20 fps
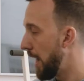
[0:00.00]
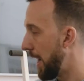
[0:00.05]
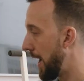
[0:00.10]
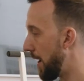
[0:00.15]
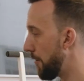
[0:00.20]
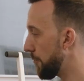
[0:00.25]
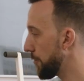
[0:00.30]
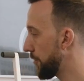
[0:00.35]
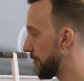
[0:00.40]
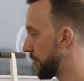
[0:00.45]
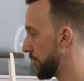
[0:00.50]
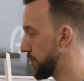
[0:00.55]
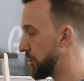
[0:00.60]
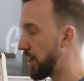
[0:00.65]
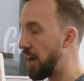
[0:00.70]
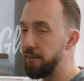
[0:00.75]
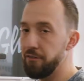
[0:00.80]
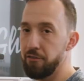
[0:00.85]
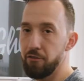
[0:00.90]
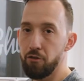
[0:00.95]
I would
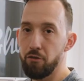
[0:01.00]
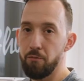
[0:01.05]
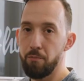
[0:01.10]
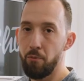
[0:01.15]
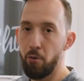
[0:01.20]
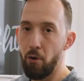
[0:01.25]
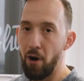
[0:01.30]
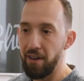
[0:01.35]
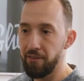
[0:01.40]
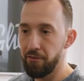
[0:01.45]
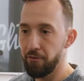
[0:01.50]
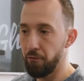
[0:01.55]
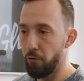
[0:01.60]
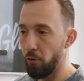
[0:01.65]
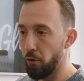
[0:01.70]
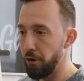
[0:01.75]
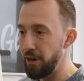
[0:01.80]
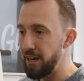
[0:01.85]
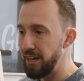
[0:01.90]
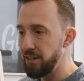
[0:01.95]
suggest to press
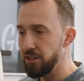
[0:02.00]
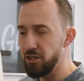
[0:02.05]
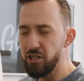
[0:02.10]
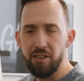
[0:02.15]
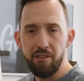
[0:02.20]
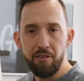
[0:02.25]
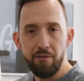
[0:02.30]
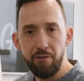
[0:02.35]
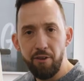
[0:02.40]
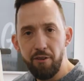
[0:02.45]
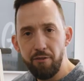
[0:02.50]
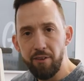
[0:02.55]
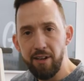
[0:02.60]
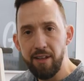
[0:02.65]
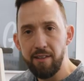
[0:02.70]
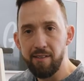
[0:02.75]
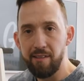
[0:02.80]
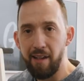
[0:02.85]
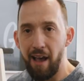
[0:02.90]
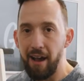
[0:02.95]
for just
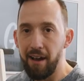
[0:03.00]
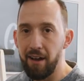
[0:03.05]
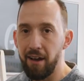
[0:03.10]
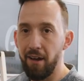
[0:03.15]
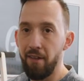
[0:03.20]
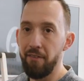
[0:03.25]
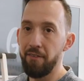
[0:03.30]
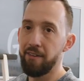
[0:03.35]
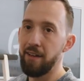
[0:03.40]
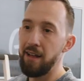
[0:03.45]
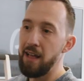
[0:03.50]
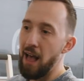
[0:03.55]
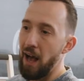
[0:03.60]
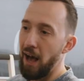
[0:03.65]
15 seconds.